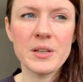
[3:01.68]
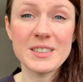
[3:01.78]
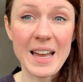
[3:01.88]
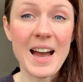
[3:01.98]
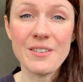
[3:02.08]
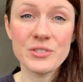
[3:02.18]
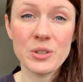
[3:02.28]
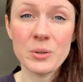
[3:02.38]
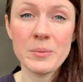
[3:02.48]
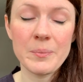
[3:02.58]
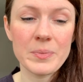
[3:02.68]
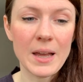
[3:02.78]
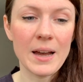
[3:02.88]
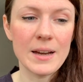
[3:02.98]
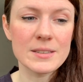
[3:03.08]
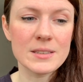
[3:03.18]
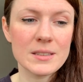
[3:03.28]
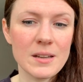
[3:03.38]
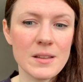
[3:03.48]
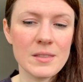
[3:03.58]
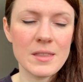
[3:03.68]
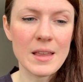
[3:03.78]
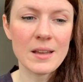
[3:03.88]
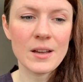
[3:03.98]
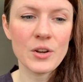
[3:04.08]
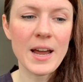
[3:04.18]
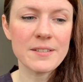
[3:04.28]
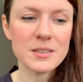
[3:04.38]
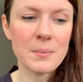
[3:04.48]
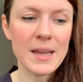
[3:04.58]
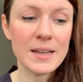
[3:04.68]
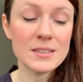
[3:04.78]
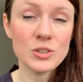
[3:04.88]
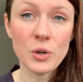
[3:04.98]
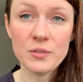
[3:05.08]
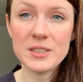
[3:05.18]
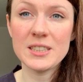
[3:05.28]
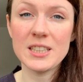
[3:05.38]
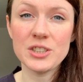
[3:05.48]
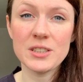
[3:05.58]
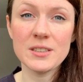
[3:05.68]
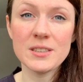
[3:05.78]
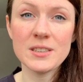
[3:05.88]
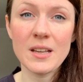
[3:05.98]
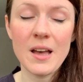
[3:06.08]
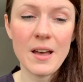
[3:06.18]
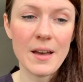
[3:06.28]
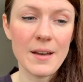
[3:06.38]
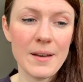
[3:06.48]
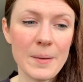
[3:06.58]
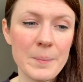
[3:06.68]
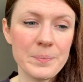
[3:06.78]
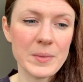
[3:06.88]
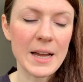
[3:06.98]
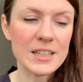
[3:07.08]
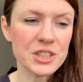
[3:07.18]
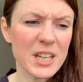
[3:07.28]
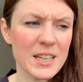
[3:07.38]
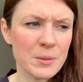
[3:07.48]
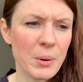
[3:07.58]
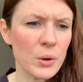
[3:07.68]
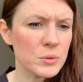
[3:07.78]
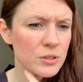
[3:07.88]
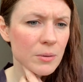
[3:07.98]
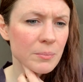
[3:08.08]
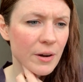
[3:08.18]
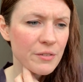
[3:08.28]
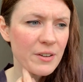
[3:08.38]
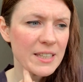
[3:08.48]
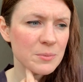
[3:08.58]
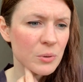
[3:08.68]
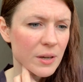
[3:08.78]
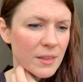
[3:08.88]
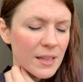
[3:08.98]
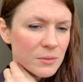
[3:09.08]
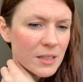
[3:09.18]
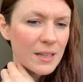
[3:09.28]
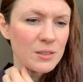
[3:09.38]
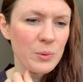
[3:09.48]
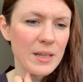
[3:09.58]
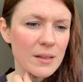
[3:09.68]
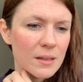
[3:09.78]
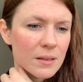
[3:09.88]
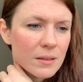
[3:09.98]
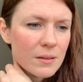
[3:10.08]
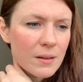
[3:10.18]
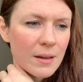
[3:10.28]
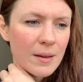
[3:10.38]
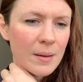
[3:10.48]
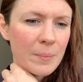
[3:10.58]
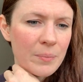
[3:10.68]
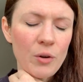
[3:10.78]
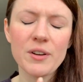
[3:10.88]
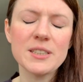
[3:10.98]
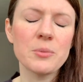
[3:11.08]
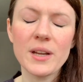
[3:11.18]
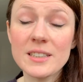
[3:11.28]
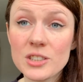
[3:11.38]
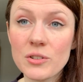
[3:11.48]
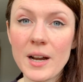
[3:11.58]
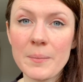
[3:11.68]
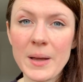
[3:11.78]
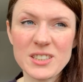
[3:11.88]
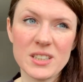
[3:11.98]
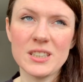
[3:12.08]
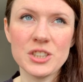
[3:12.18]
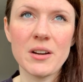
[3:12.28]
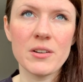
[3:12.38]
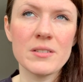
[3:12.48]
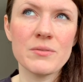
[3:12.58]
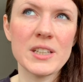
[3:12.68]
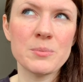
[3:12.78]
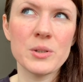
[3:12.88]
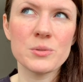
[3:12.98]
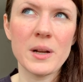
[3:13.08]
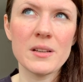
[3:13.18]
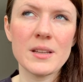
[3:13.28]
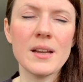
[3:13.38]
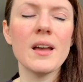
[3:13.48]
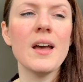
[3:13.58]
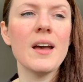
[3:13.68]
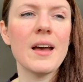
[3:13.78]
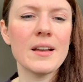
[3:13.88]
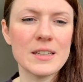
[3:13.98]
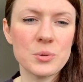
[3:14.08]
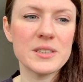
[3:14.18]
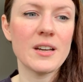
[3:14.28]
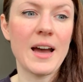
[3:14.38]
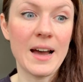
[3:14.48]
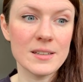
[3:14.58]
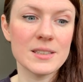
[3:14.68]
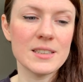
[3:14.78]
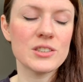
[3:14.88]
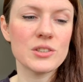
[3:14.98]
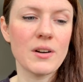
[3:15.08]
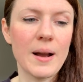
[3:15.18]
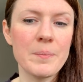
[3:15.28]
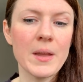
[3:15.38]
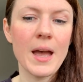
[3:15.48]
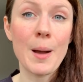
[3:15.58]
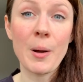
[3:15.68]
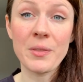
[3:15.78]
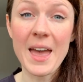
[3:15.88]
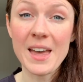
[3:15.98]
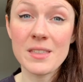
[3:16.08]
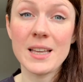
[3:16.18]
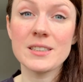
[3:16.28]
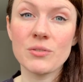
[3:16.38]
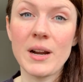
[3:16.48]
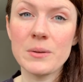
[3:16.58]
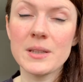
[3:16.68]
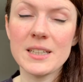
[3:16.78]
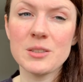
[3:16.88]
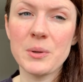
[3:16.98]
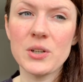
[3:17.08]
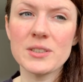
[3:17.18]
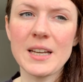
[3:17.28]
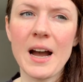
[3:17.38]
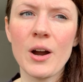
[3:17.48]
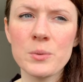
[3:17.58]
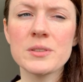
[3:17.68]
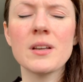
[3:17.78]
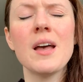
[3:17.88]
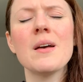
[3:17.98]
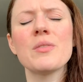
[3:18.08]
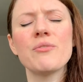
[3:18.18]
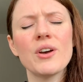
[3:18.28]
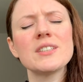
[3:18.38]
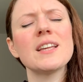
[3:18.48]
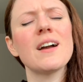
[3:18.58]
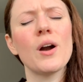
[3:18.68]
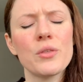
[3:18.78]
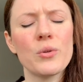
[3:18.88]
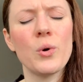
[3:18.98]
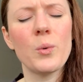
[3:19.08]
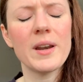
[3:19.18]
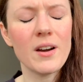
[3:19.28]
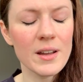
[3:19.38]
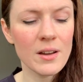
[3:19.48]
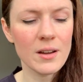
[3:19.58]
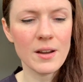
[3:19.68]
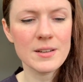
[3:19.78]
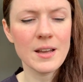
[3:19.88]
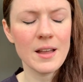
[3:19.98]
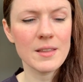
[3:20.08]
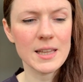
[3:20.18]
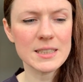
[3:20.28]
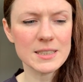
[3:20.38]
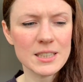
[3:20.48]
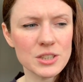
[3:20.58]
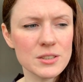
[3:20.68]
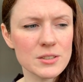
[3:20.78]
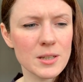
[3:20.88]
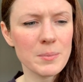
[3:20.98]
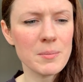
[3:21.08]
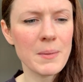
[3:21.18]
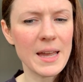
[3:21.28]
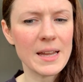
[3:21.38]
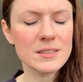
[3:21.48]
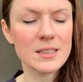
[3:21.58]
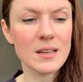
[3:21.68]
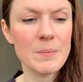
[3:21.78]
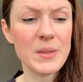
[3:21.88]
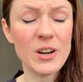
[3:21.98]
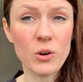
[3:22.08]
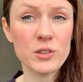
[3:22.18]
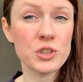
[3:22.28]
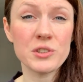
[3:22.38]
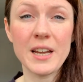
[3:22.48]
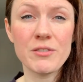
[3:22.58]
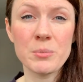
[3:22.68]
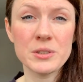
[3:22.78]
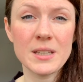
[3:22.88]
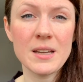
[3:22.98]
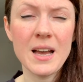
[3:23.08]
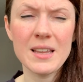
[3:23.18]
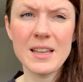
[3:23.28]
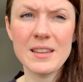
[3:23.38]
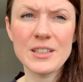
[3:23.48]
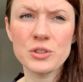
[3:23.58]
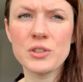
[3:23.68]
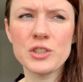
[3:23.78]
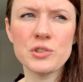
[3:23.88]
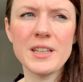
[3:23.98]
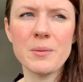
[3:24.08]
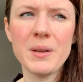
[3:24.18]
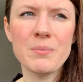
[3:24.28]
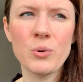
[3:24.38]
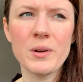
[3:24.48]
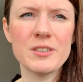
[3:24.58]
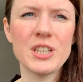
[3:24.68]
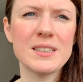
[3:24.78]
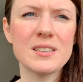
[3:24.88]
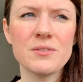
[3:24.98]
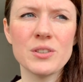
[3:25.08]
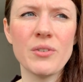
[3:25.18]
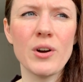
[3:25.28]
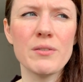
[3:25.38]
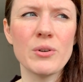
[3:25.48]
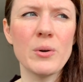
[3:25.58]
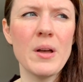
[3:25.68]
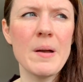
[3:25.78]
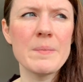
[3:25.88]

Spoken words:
because they have to, and they're going to have to make tough decisions. And I shared a post on my Facebook, I think it was last week, not Facebook, Instagram. Actually, I did share it on Facebook as well, I think, Twitter and Instagram, about the ethics around this, because the first thing I thought when I heard that the decision's going to be made that they're not going to treat everybody, that they're just going to treat the people with a chance of survival,